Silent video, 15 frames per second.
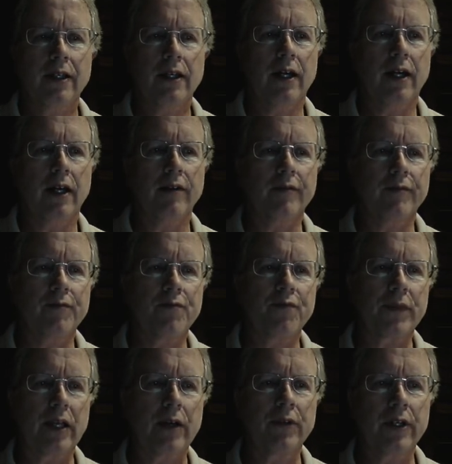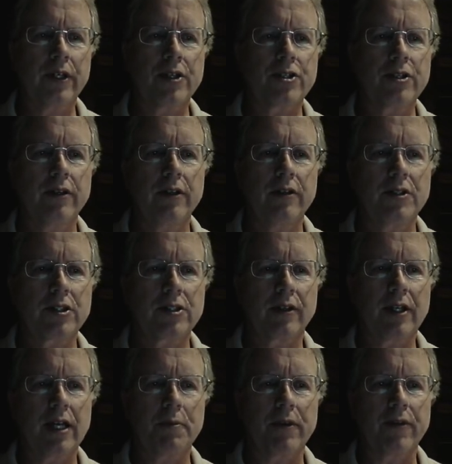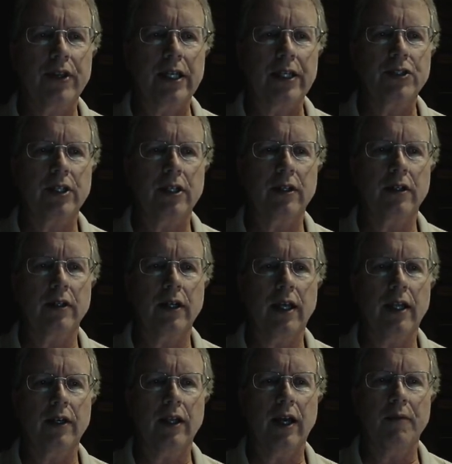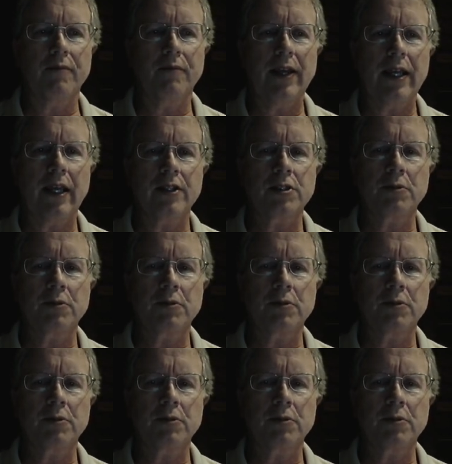I'm going to show you just a couple of things here, and I'm making some